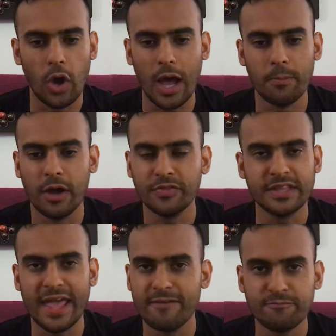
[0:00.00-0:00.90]
know, I'm on
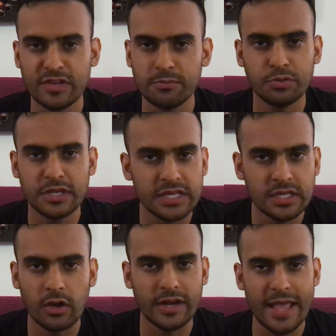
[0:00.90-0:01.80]
the
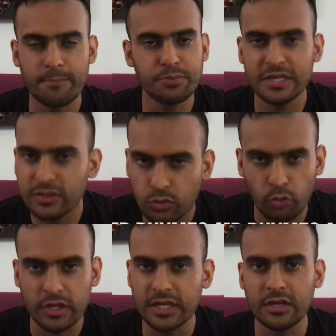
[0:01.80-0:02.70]
MVP, on
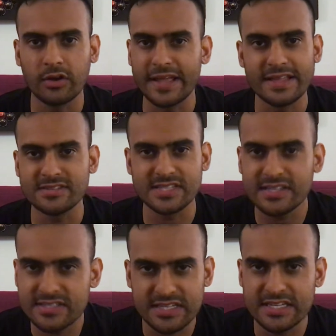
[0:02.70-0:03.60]
MP3, on
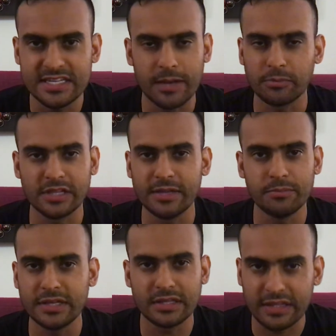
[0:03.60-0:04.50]
NZT, I'm
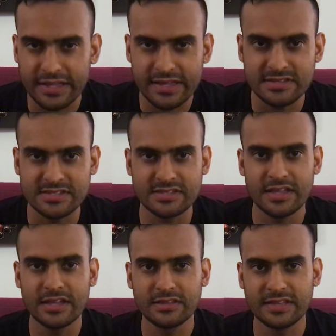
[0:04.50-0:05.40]
limitless,
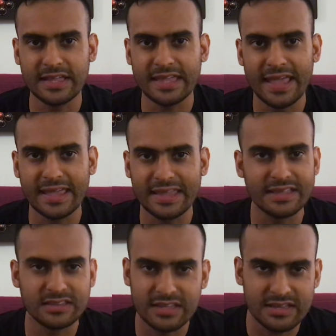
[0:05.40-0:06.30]
they can't
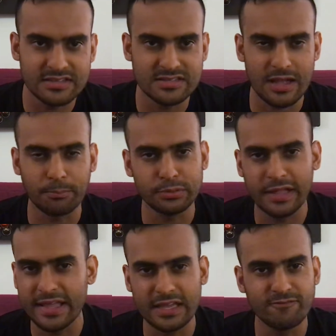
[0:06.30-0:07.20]
get this, I'm
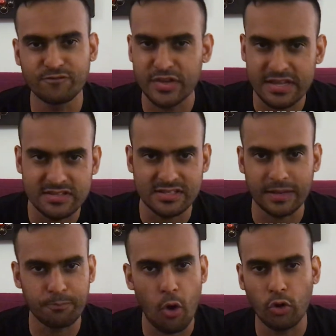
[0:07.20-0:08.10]
playing fist
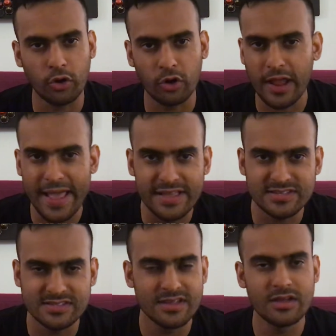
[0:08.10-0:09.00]
like poker,
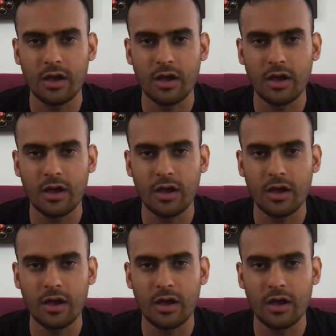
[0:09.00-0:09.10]
ace,